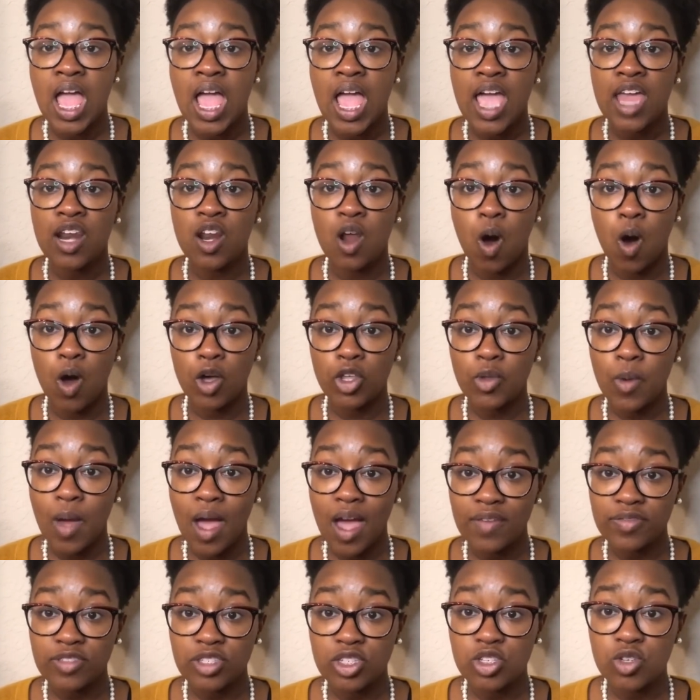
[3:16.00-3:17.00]
And all you
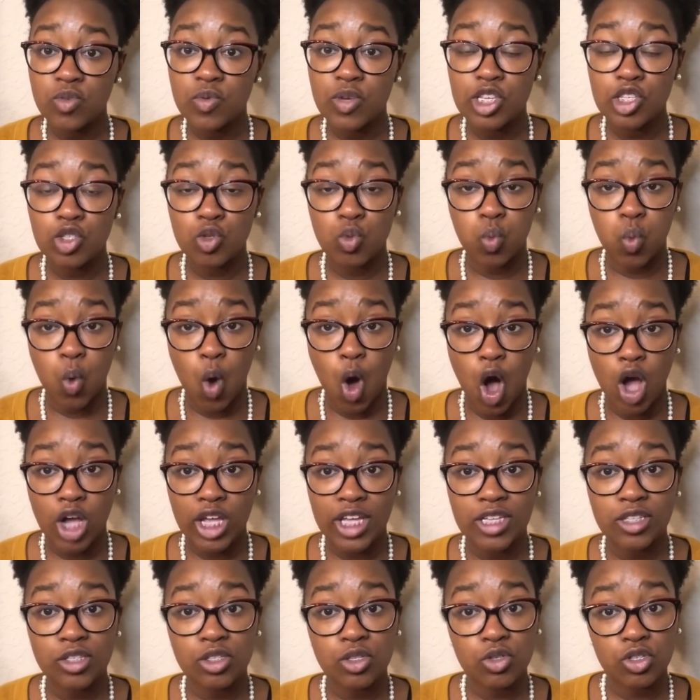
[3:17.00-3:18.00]
have to do is
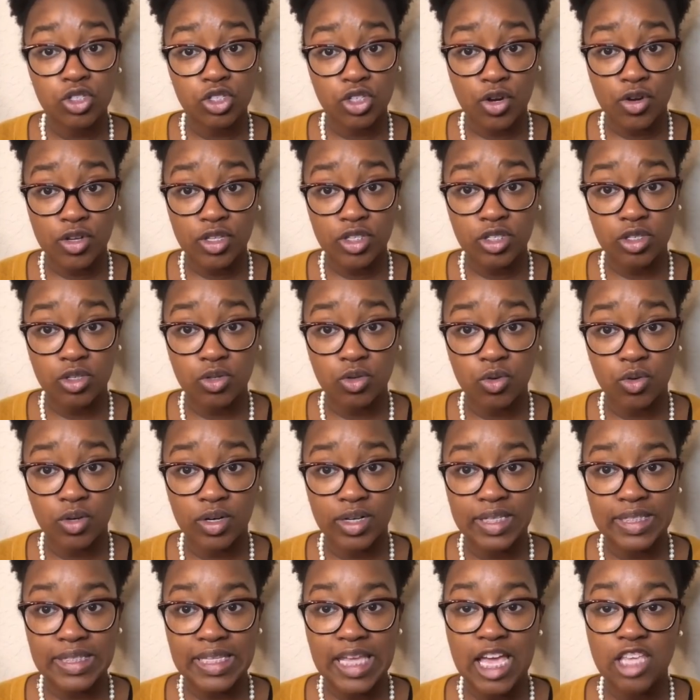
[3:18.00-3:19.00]
walk into certain
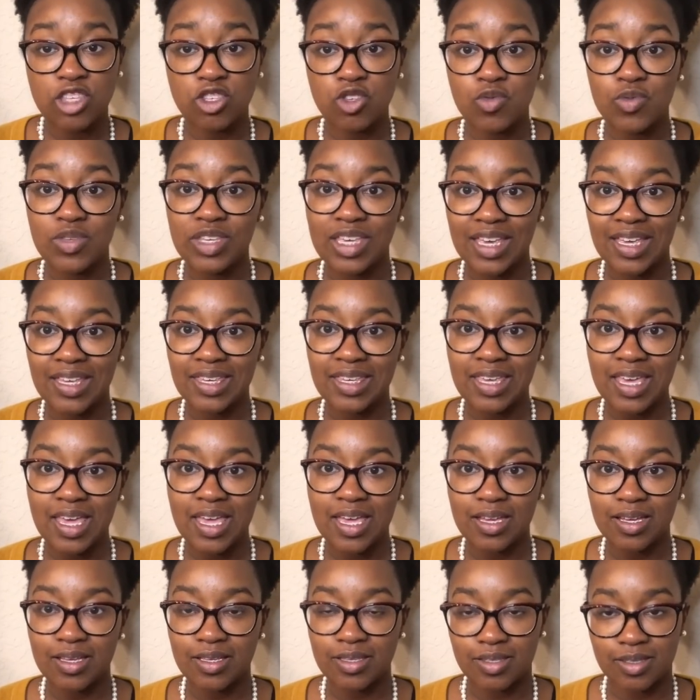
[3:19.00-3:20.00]
stores and you get
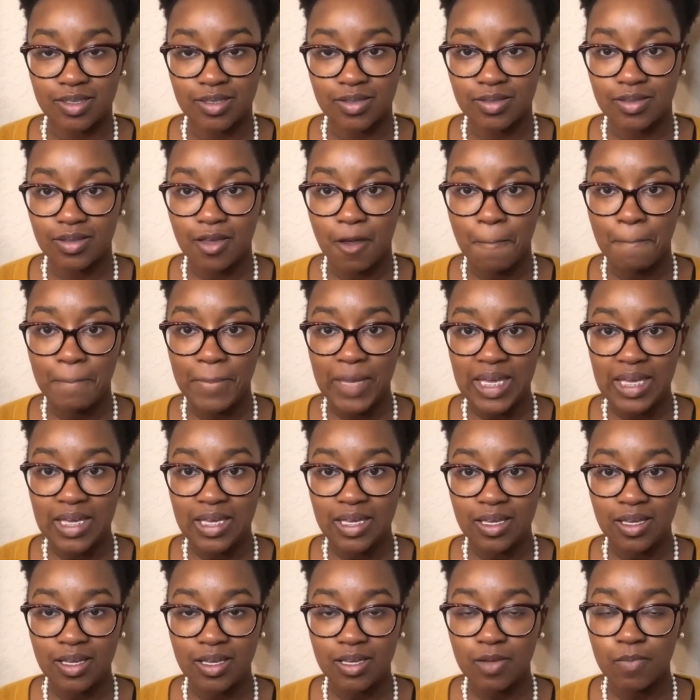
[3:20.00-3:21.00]
kicks.
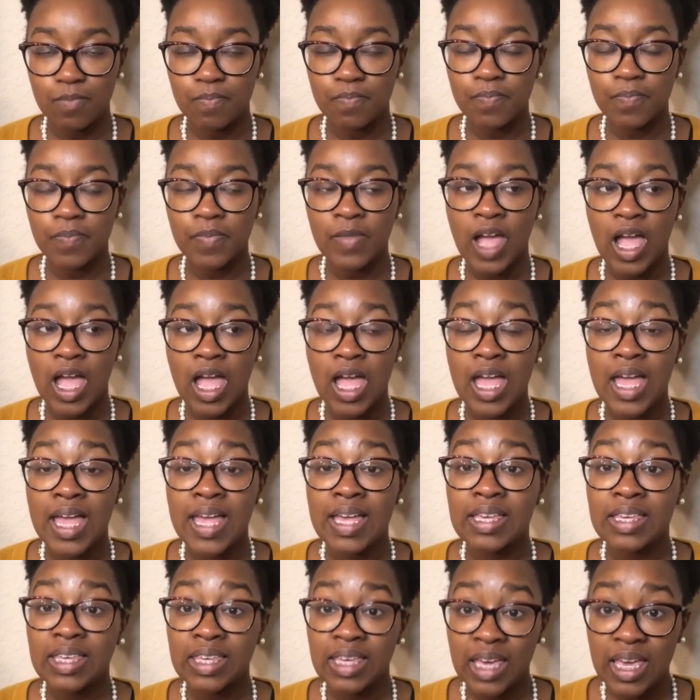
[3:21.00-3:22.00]
Bing!
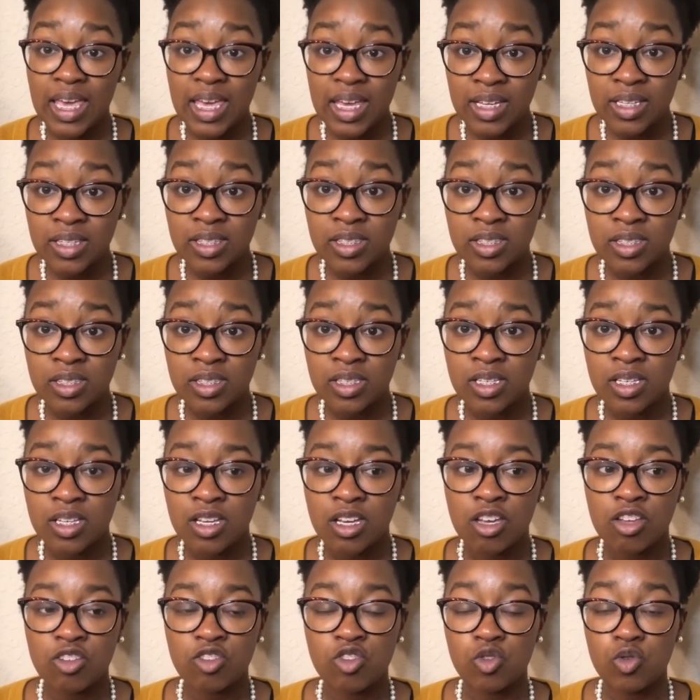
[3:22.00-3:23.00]
Kicks.
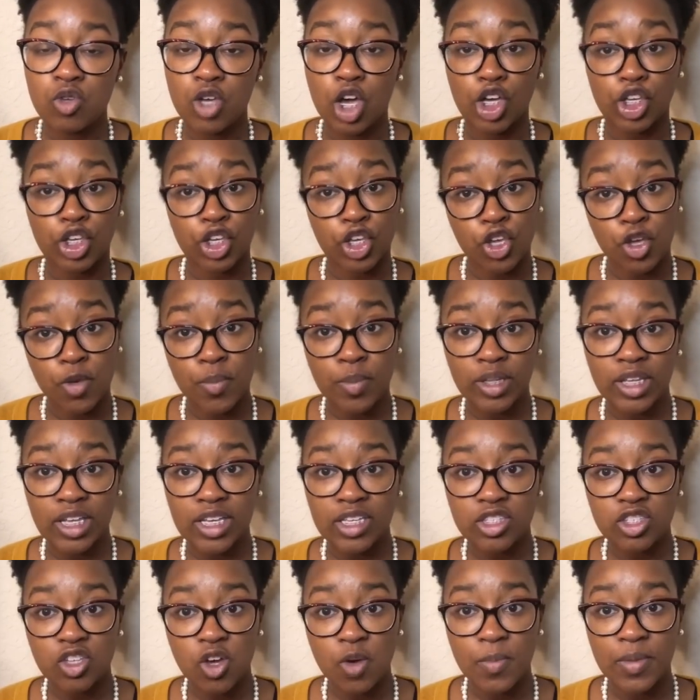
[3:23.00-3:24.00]
You
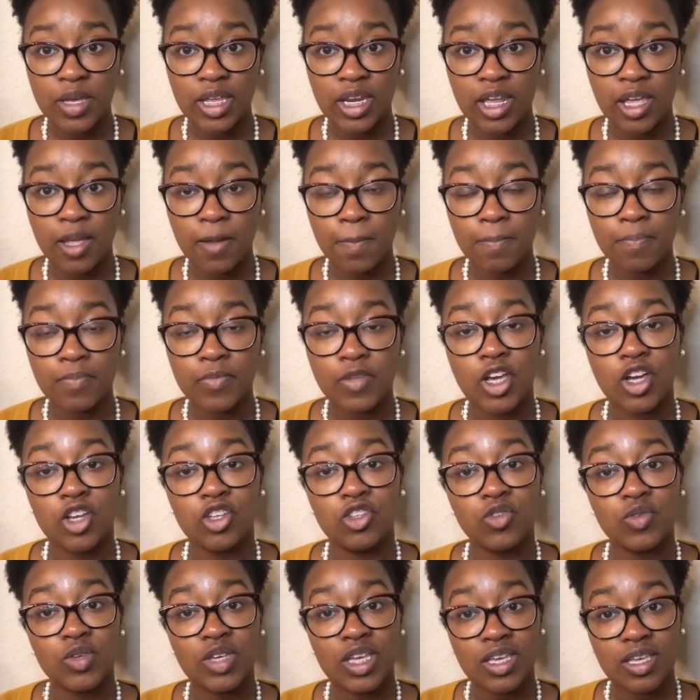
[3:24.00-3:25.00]
accumulate so many,
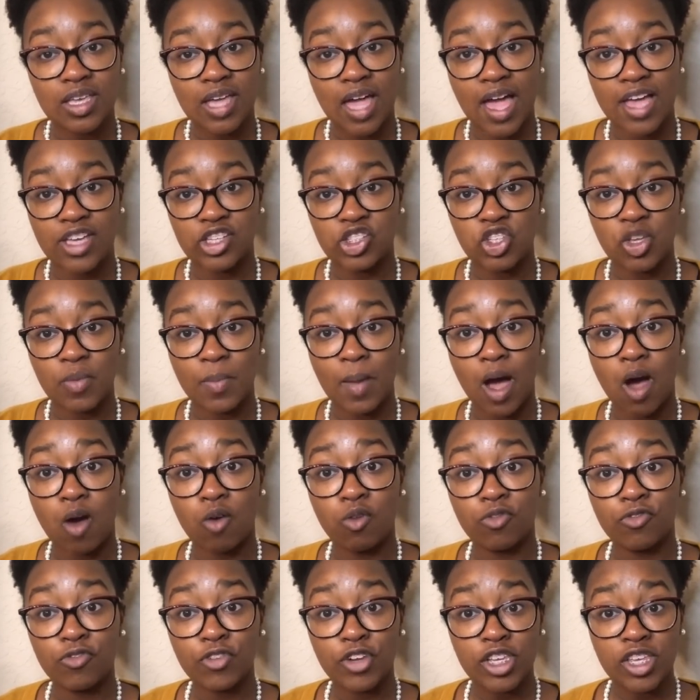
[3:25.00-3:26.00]
you can cash them
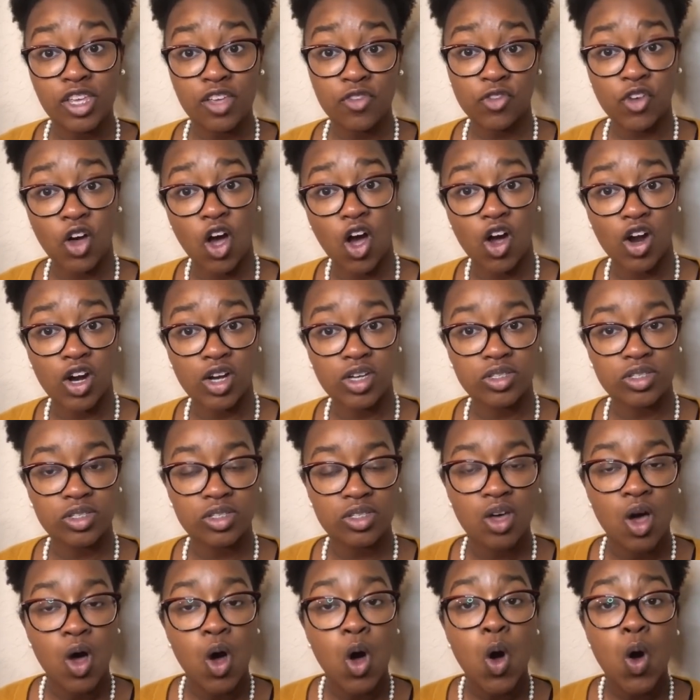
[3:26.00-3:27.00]
out for gift
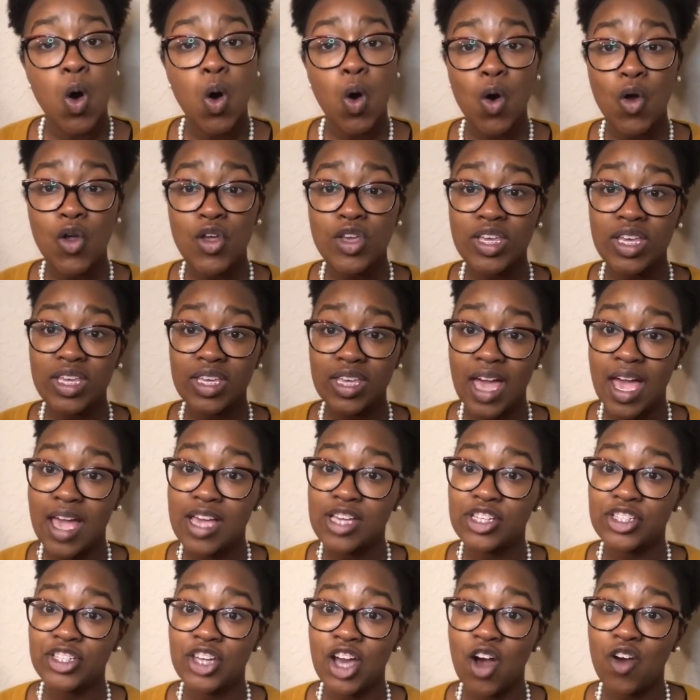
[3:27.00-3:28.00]
cards. Or you can
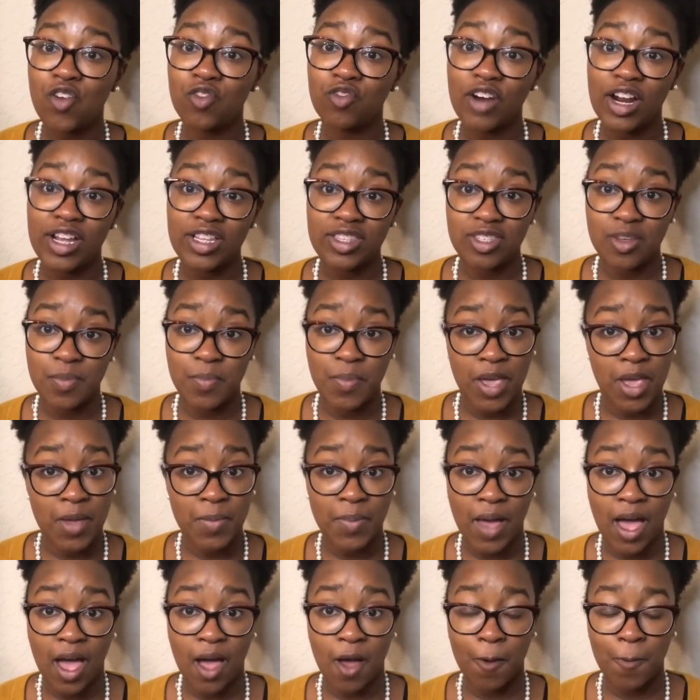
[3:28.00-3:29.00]
cash out right to
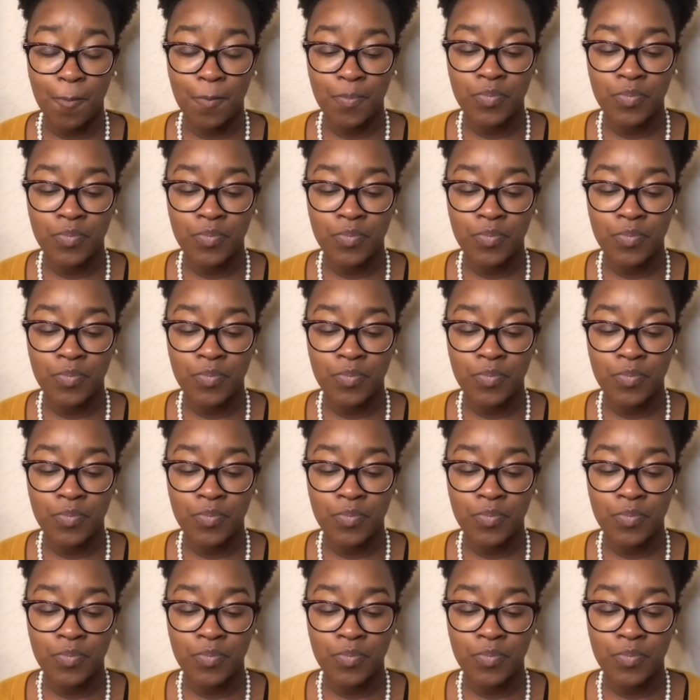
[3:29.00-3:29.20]
PayPal.